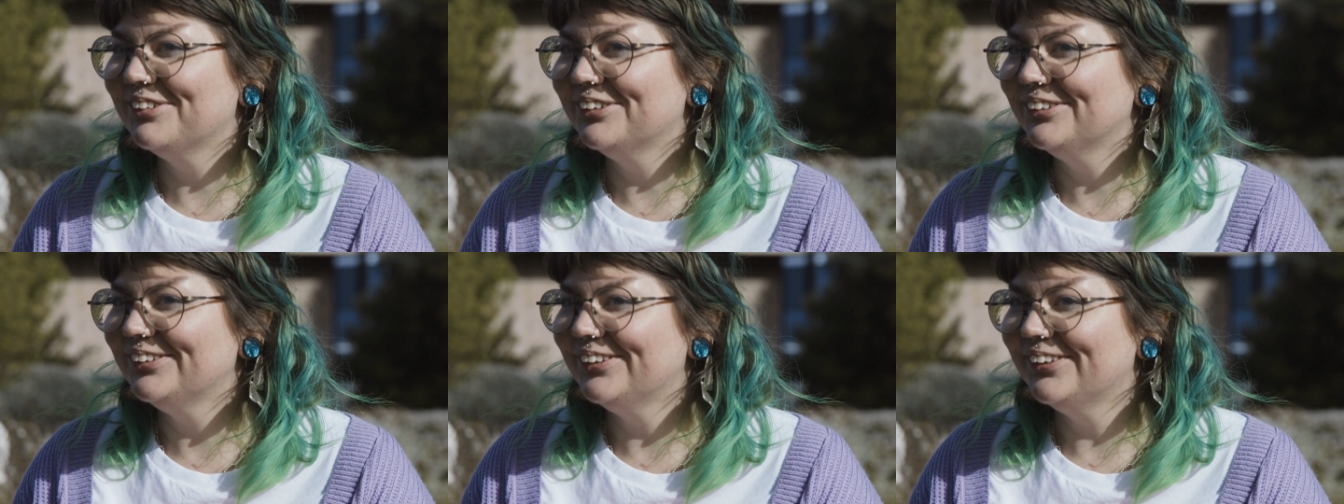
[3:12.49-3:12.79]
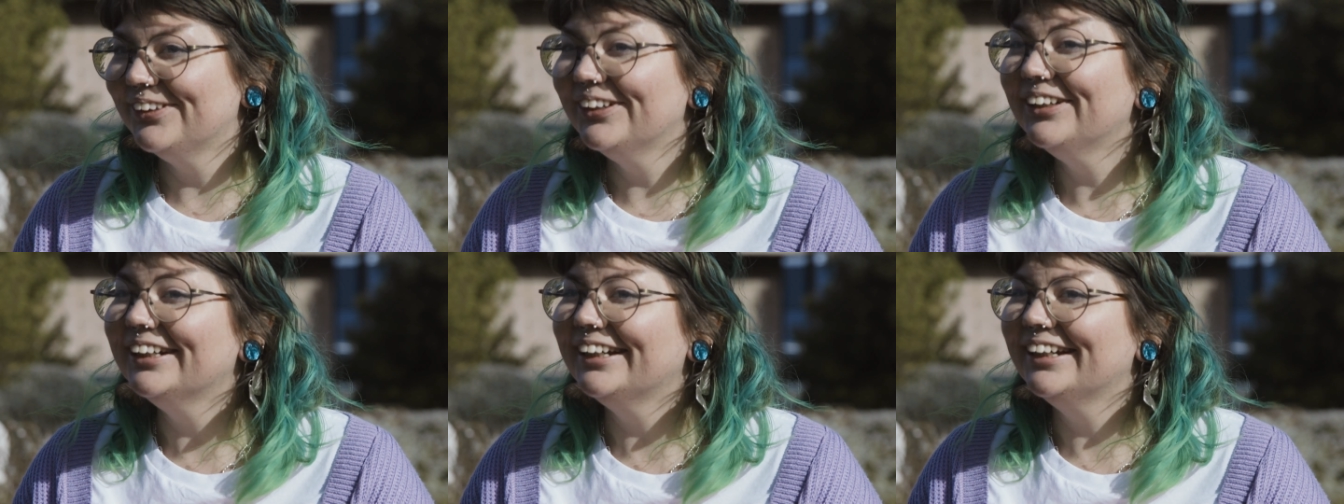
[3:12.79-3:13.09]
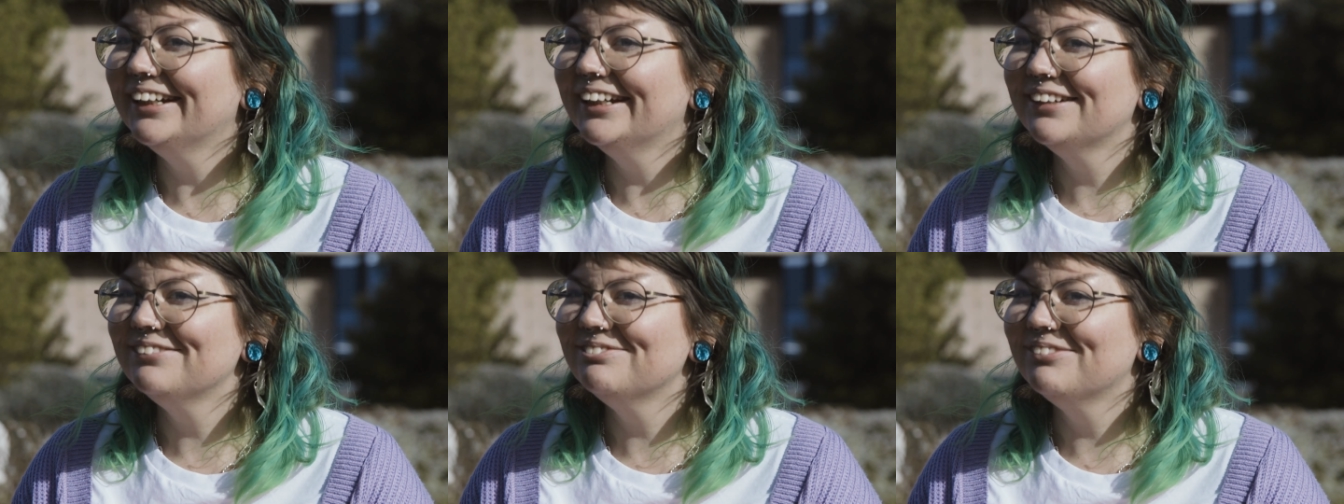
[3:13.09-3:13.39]
more
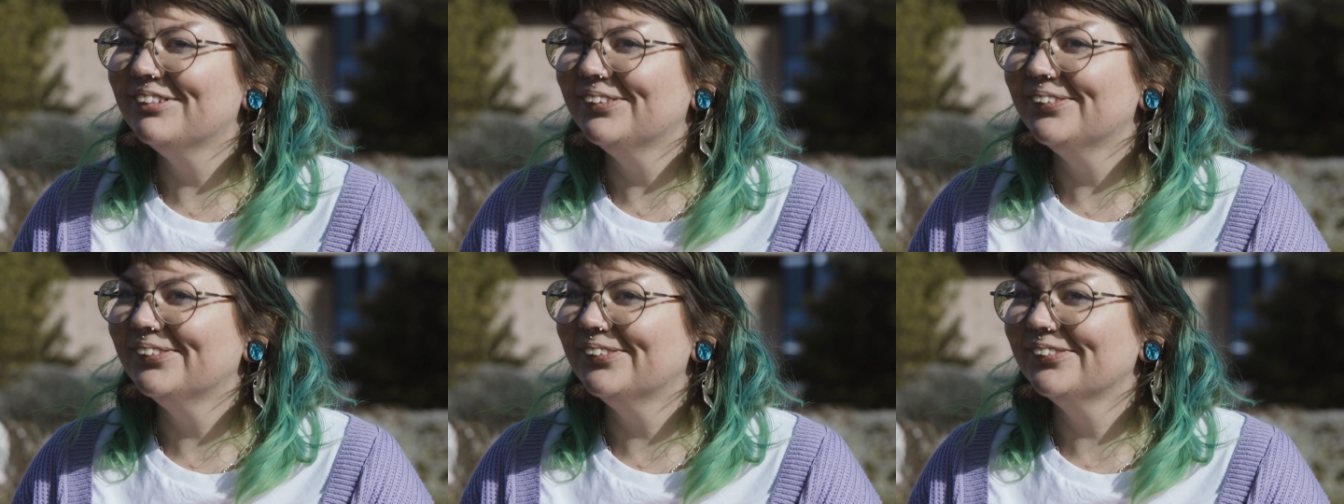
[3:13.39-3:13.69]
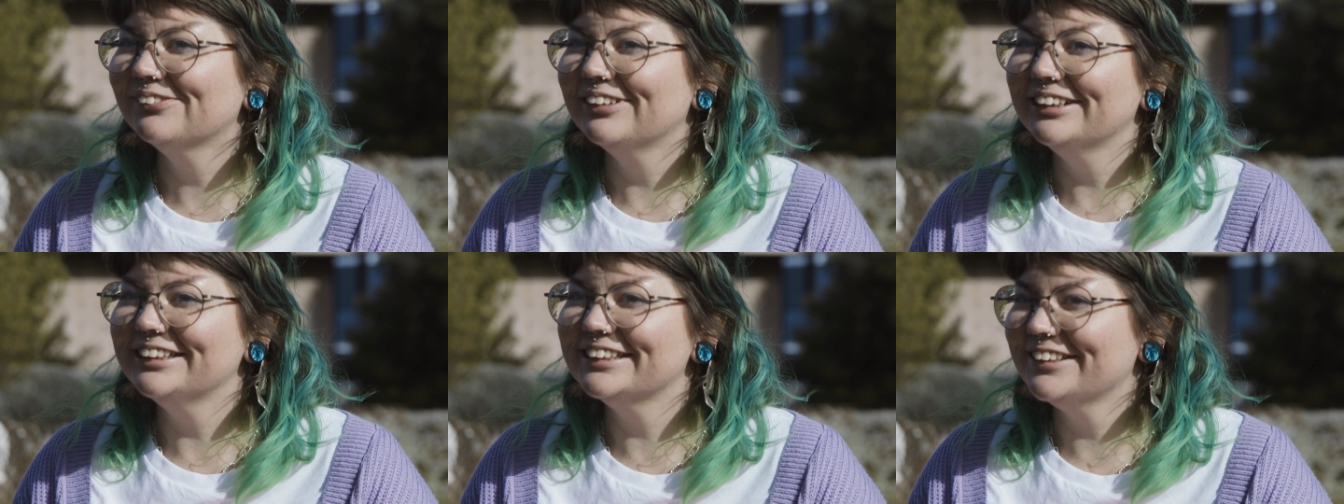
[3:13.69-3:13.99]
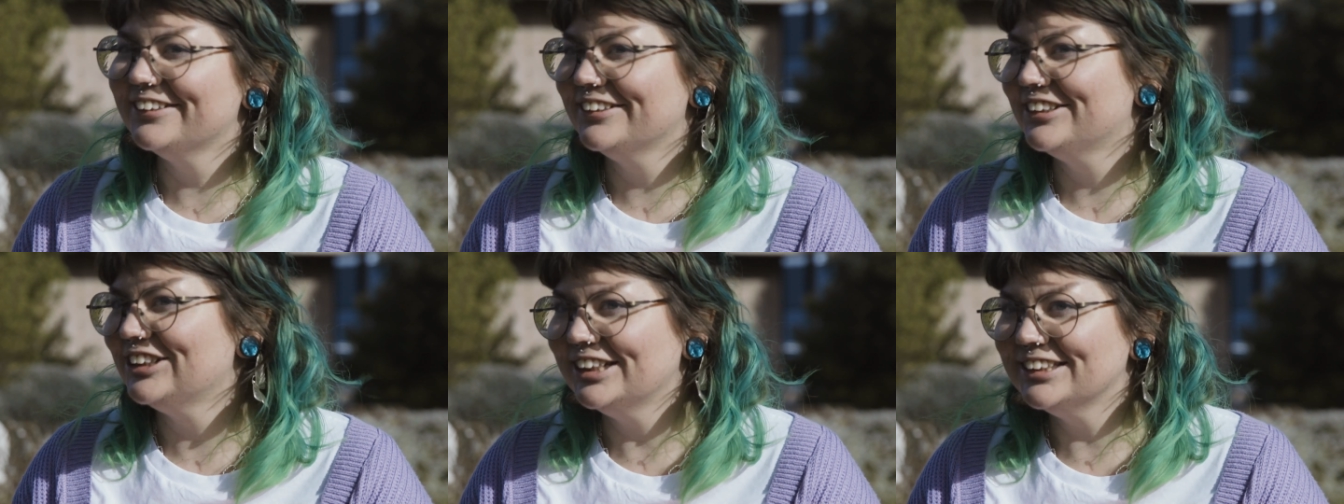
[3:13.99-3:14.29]
learning and more
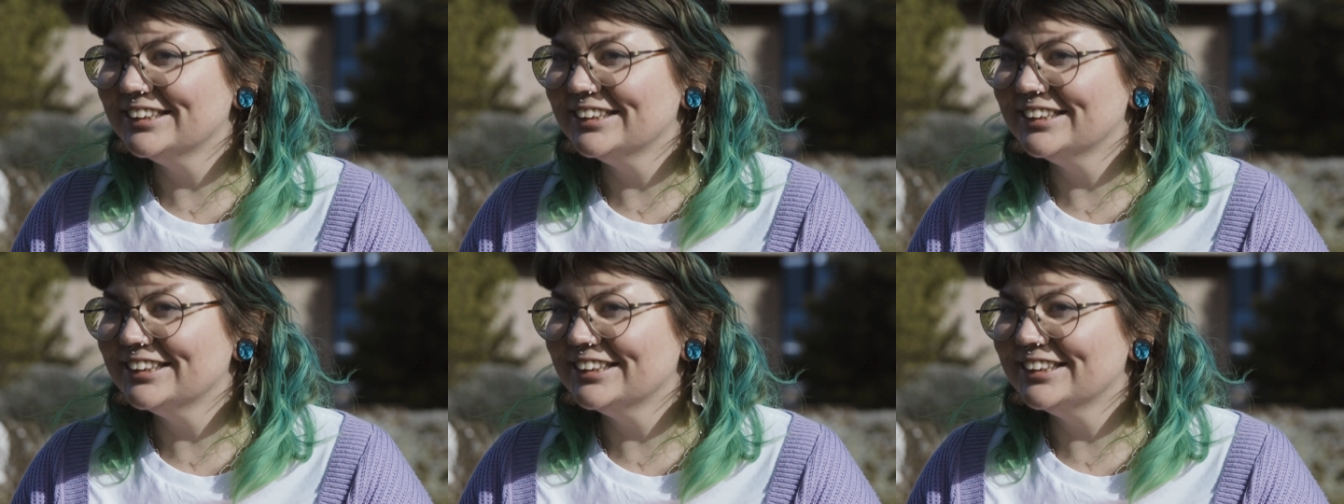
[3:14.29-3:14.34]
research